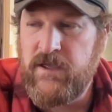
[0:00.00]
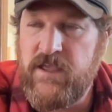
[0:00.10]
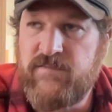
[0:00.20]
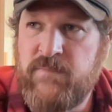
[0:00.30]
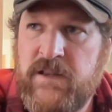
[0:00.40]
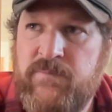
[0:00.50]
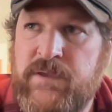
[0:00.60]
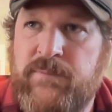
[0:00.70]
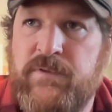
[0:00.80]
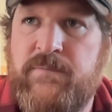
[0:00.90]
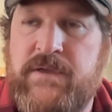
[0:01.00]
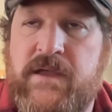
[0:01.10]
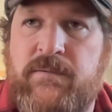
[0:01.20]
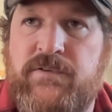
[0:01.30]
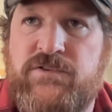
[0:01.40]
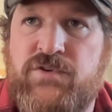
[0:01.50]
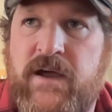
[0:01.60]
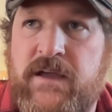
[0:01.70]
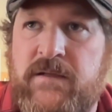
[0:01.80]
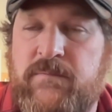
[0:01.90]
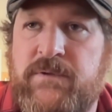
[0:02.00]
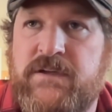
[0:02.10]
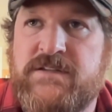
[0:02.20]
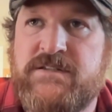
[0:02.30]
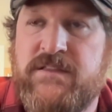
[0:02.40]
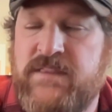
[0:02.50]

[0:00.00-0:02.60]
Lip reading: as many people to be able to try it because